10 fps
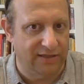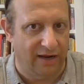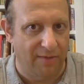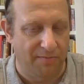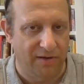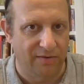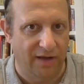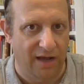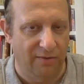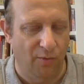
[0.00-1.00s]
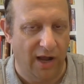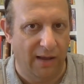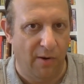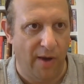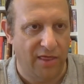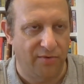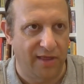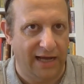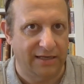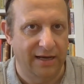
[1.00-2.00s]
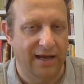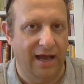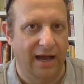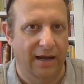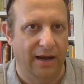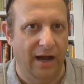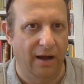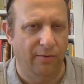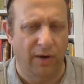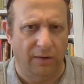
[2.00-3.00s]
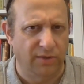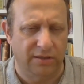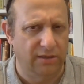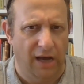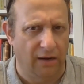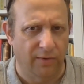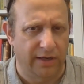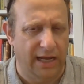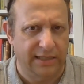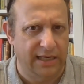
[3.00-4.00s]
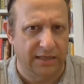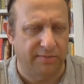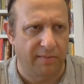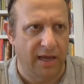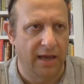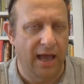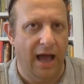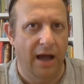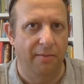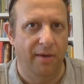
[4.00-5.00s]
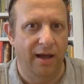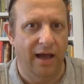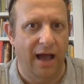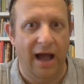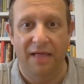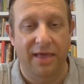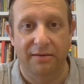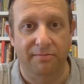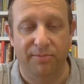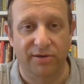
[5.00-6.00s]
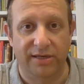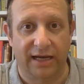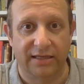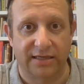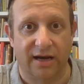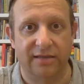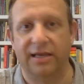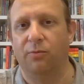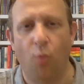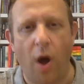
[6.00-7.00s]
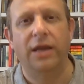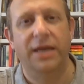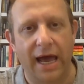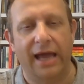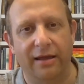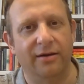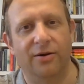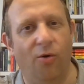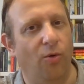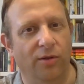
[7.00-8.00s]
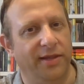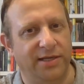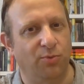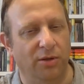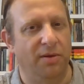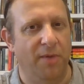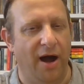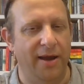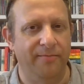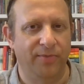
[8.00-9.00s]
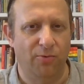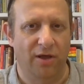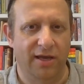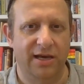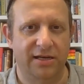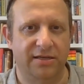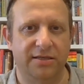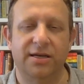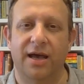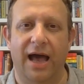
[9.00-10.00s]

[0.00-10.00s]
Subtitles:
I remember working my way through that when I was young, when I was late teens maybe. And then put Dickens aside, think one day all this will be mine. What, the curtains?